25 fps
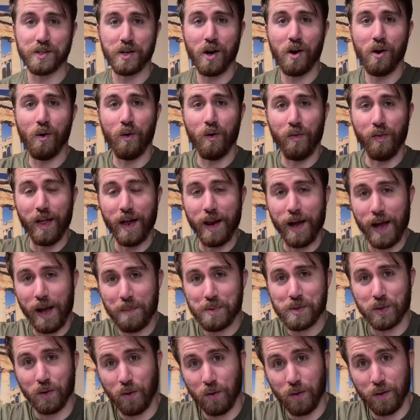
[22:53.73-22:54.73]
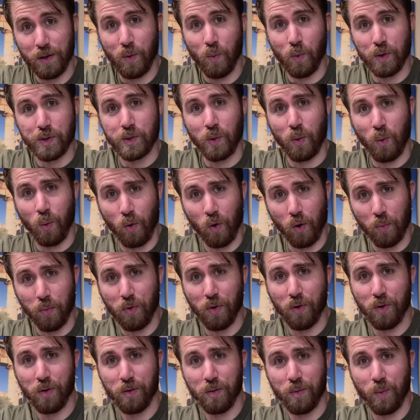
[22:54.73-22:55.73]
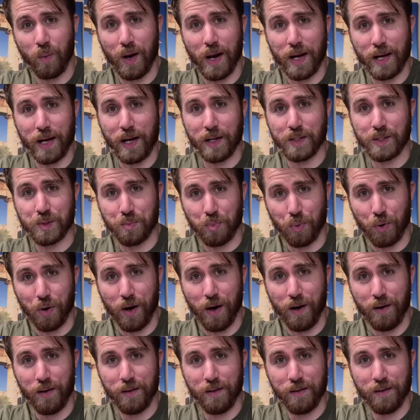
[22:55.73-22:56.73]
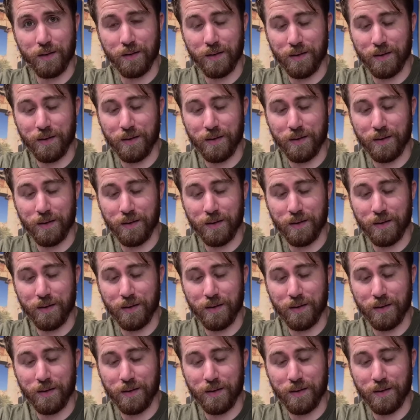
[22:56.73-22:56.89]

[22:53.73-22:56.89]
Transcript: so that absolutely was horrible when I got sprayed.